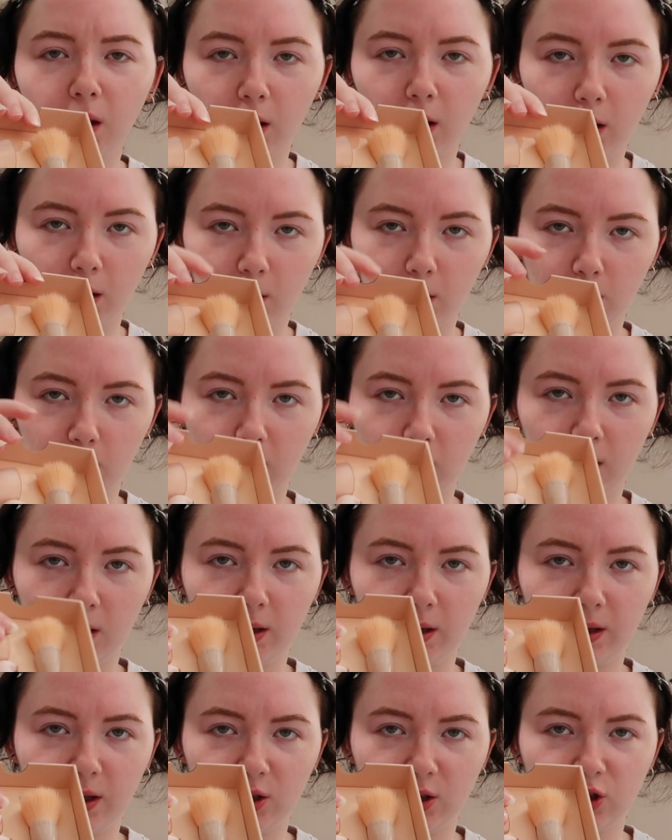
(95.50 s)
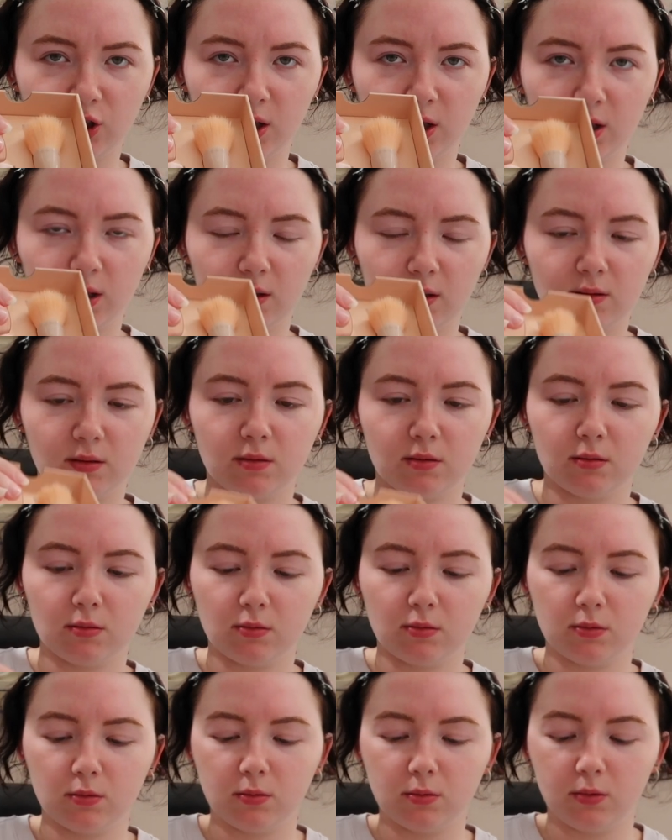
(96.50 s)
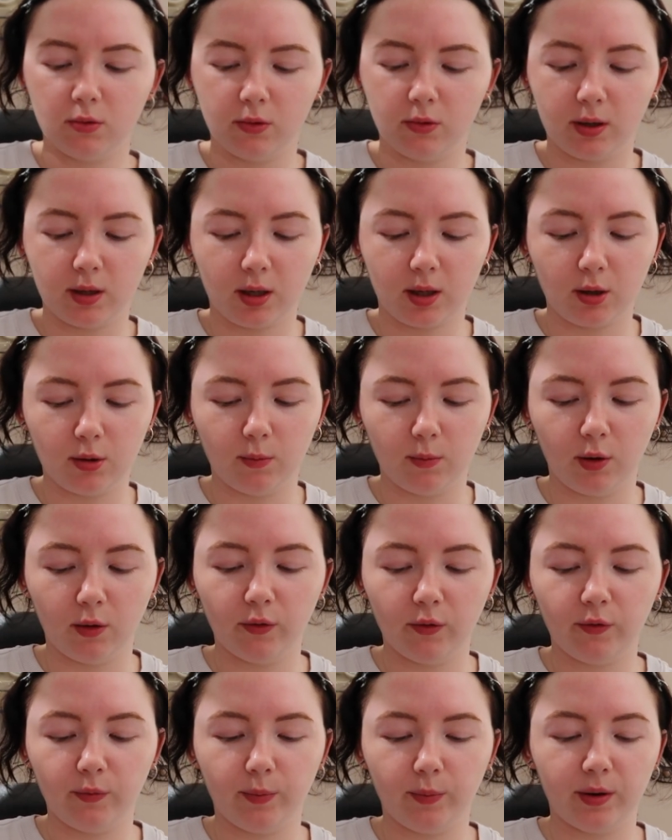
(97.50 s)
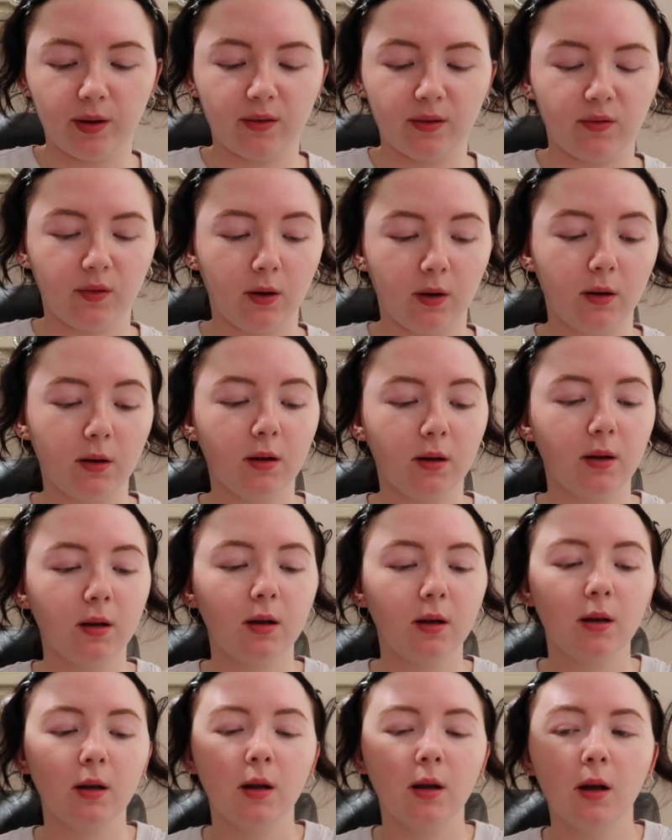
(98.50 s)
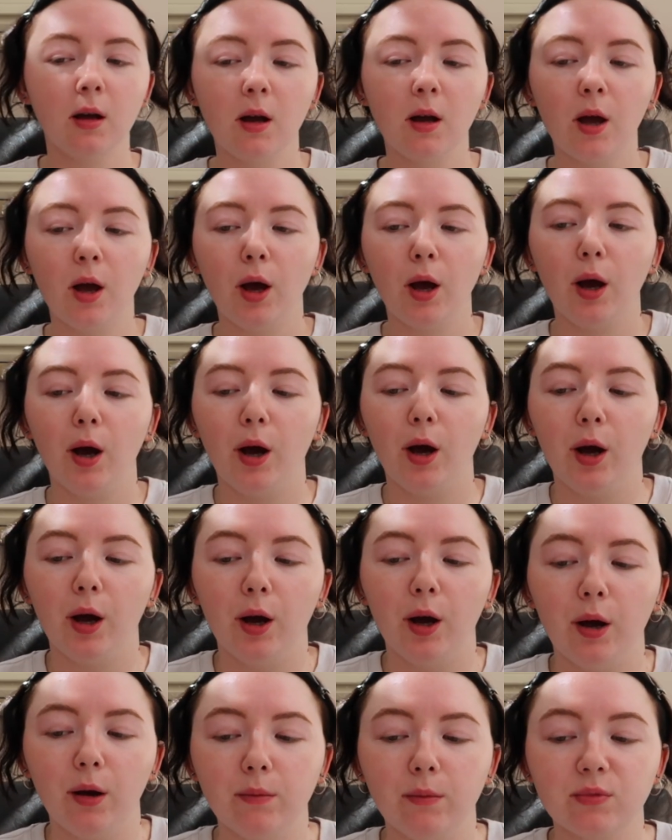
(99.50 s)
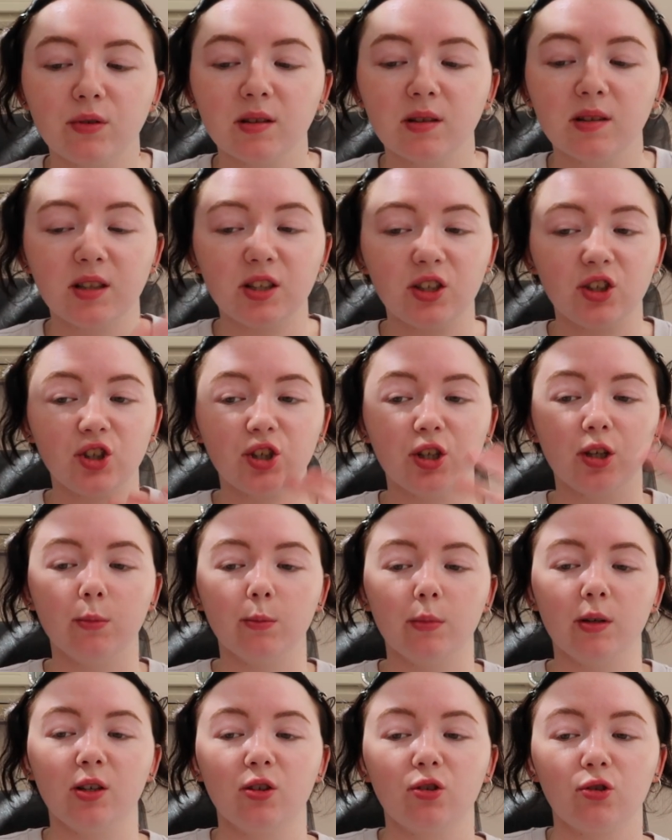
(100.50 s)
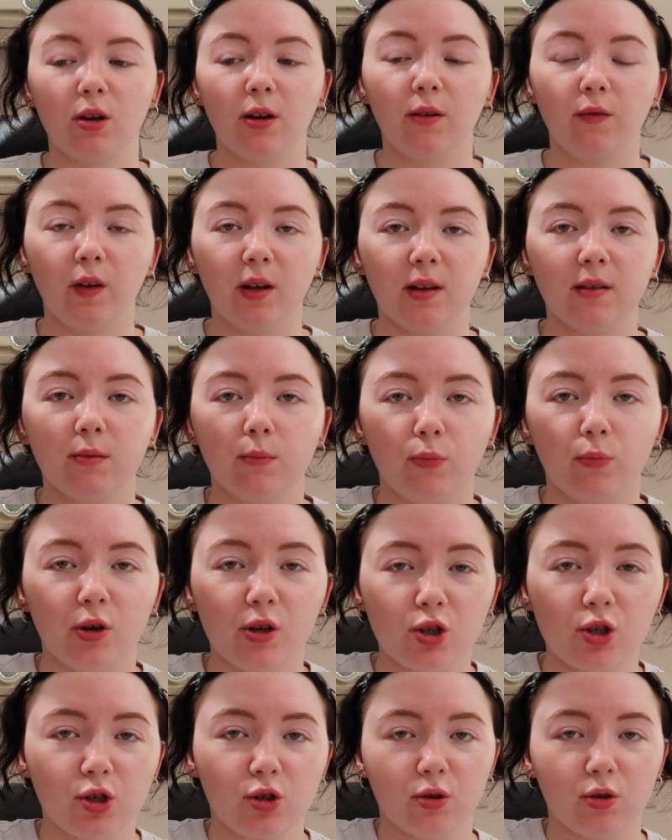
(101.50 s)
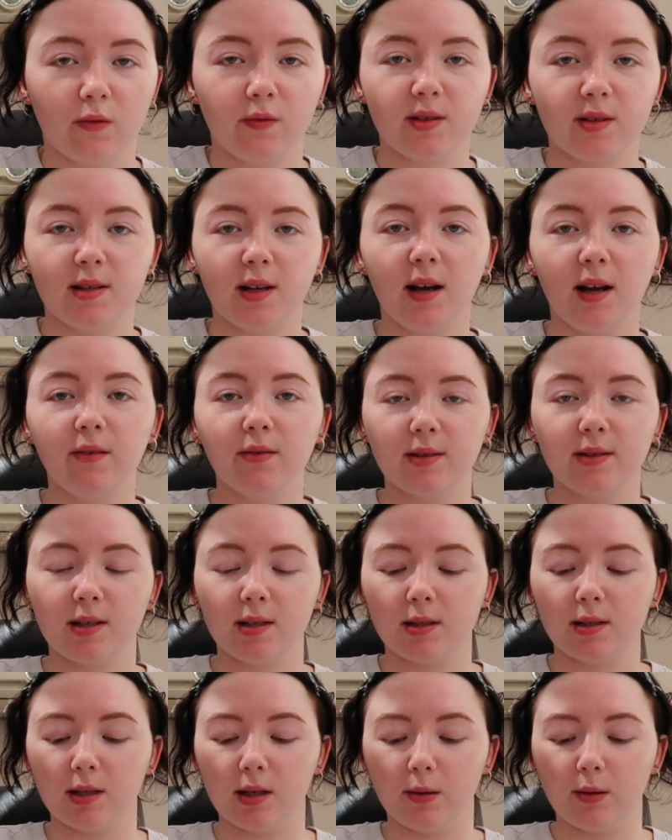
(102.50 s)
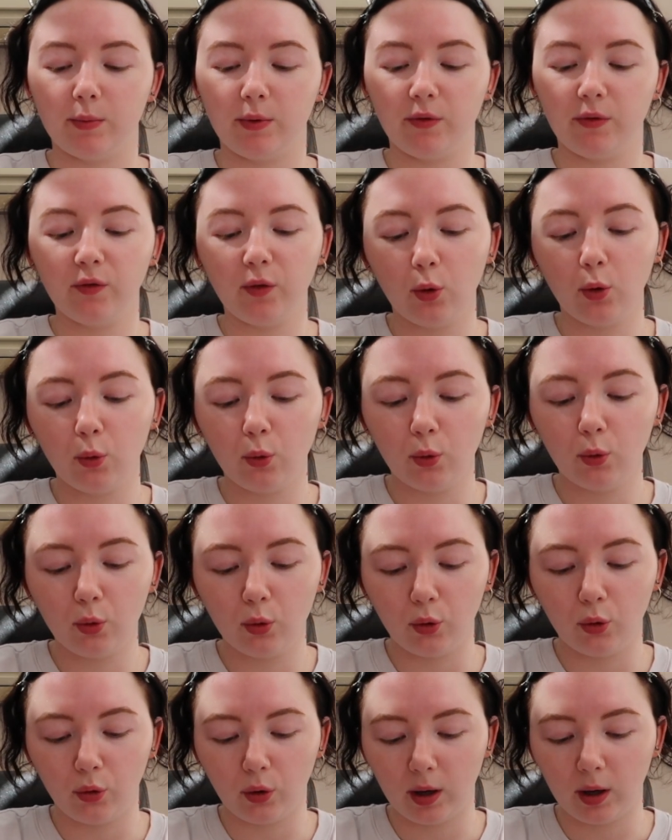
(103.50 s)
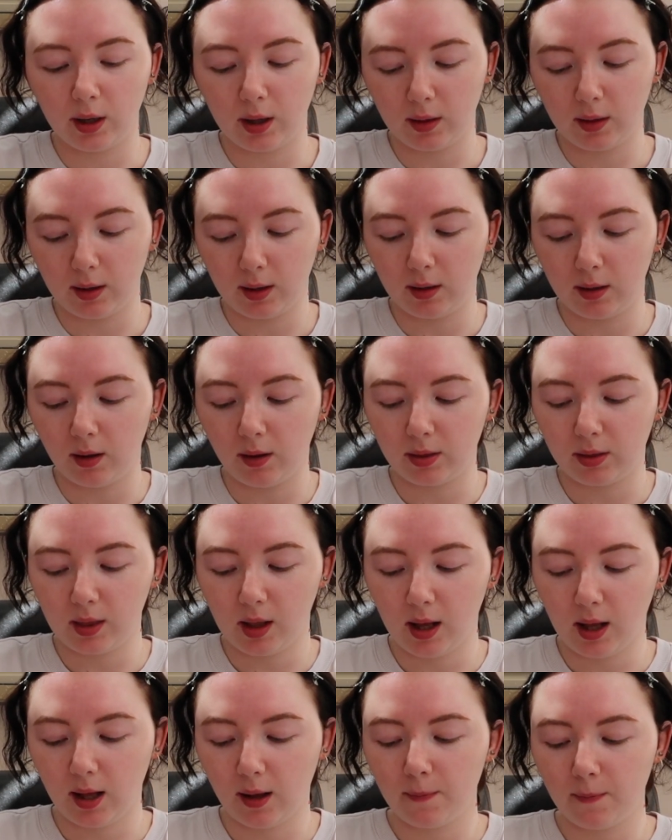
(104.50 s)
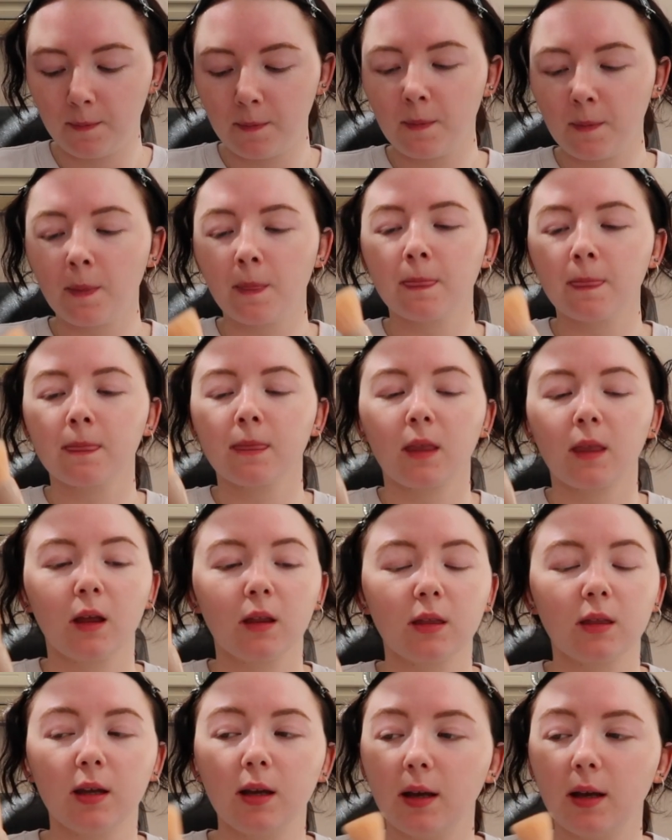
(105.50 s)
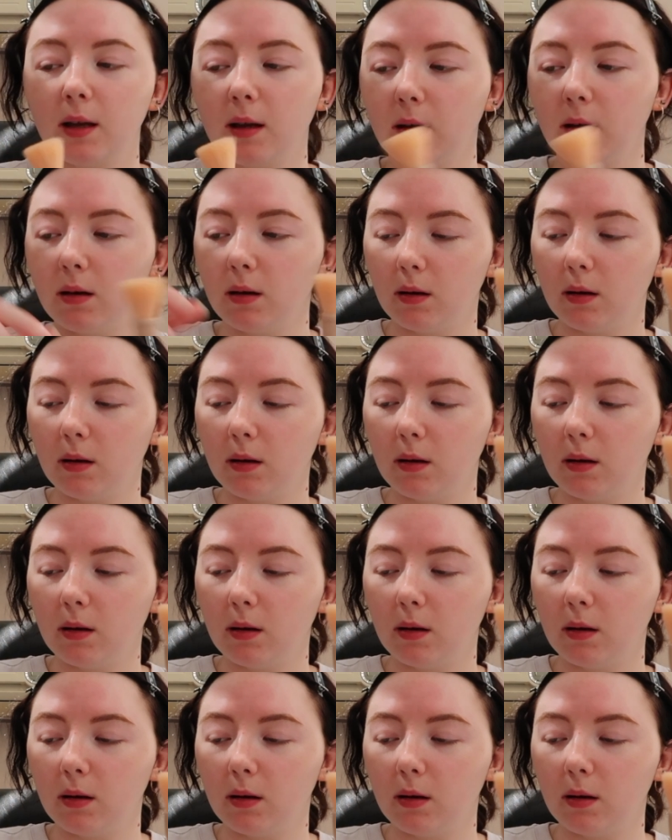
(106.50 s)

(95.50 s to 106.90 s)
My lid actually has already come off, but it's fine. So it's literally going to be straight first impressions. Obviously I haven't tested it before or anything like that. The